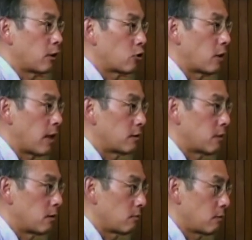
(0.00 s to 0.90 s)
the electron
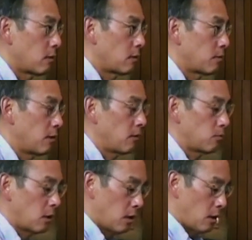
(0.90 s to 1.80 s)
as a
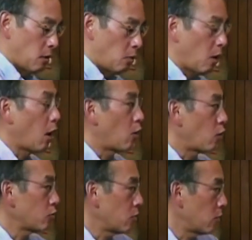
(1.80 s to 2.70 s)
being.
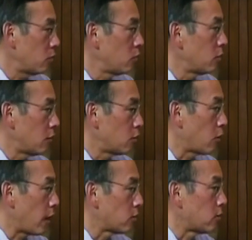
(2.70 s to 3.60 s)
It also includes the
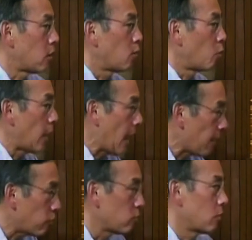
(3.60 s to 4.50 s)
interaction. we
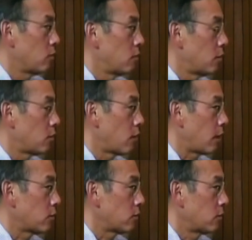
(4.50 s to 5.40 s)
have to include the
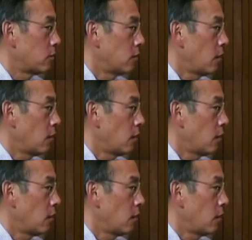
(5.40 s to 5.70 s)
interaction.